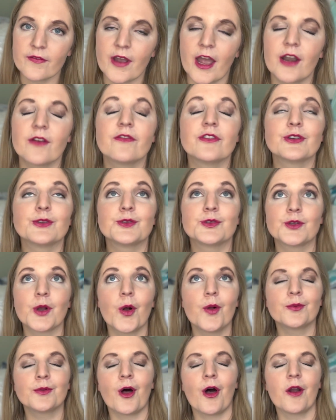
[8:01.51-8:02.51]
had for so
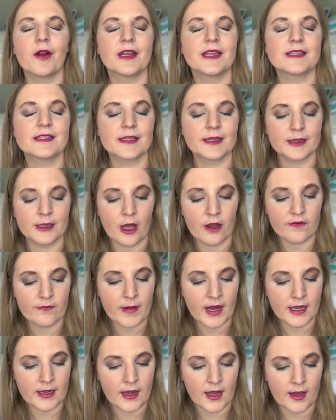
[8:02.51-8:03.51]
long, and it's Love
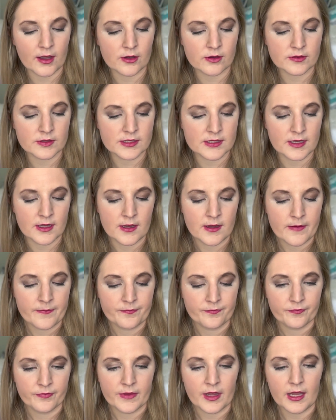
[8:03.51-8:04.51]
My Nails
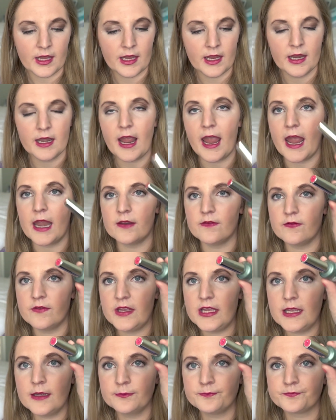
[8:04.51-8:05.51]
in
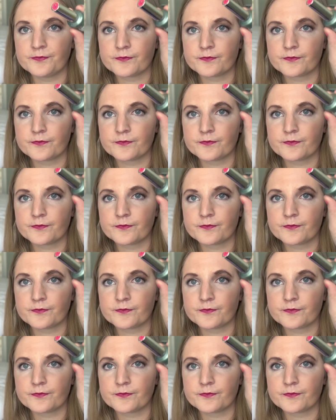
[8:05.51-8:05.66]
Envy.